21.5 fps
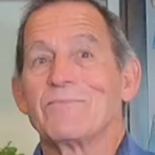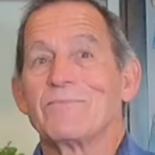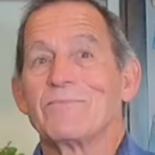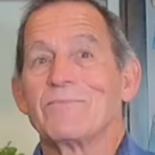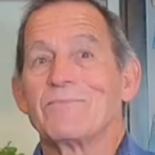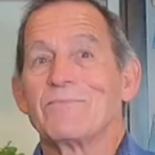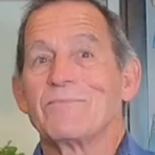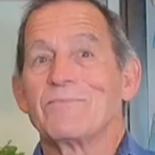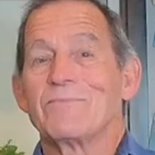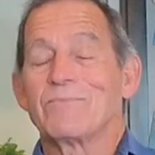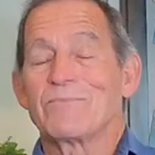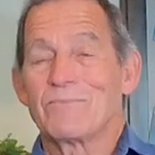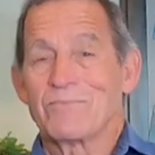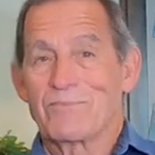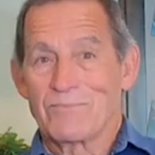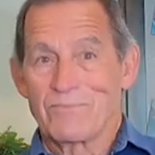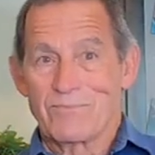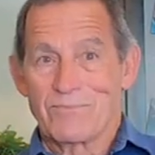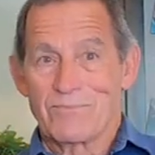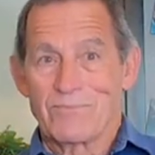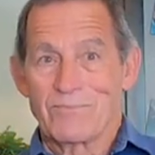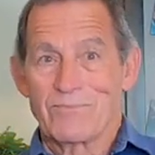
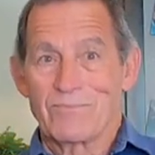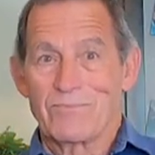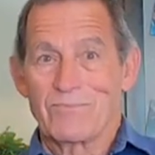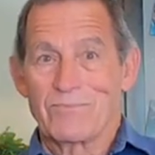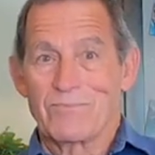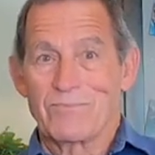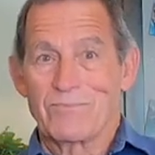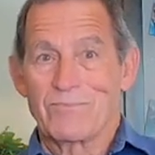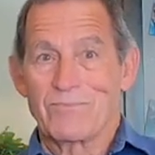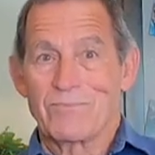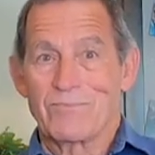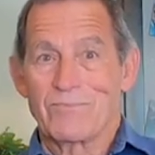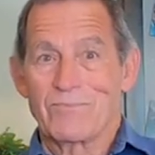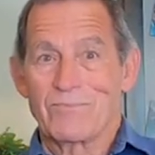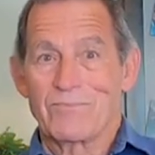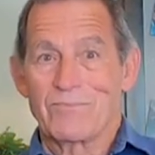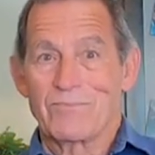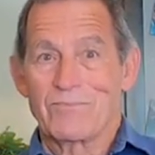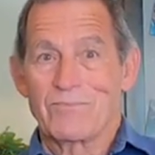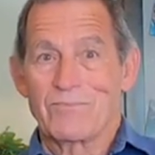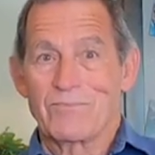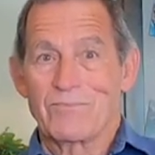
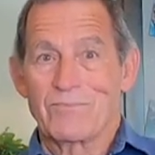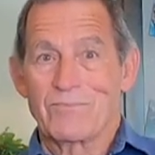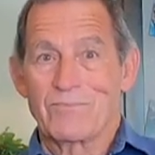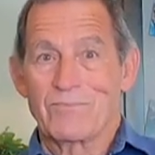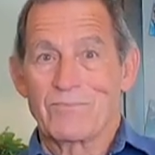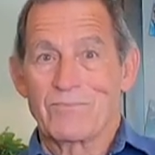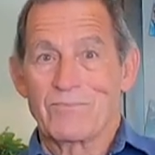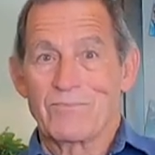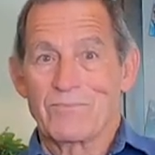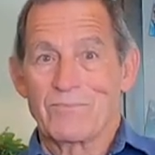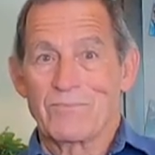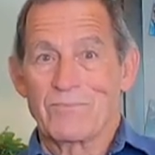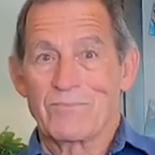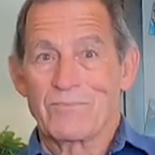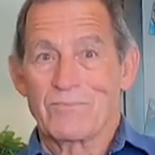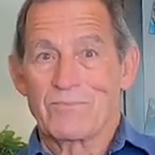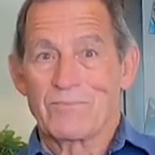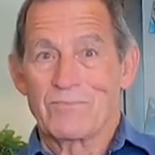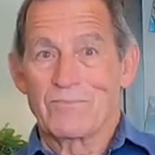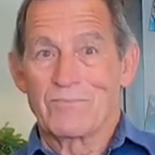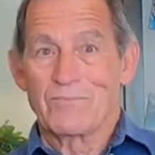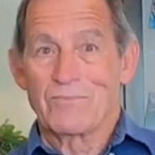
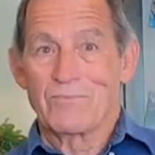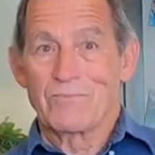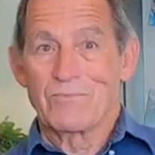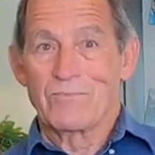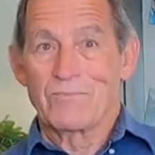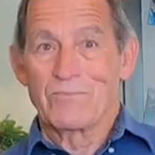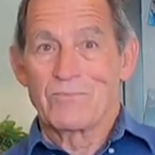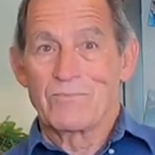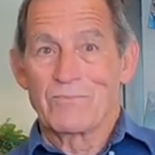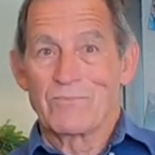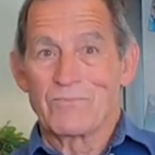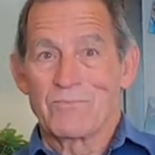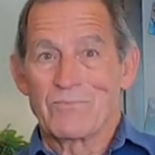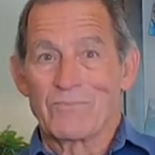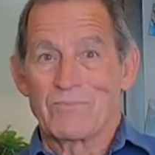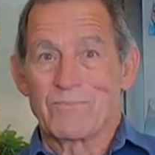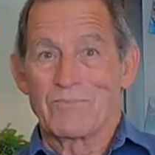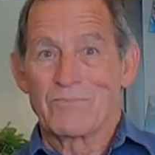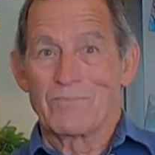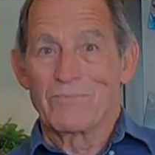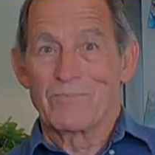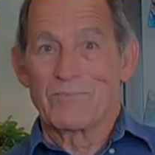
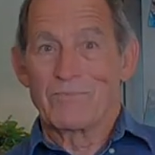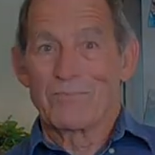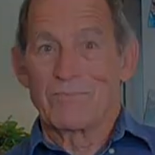[no speech]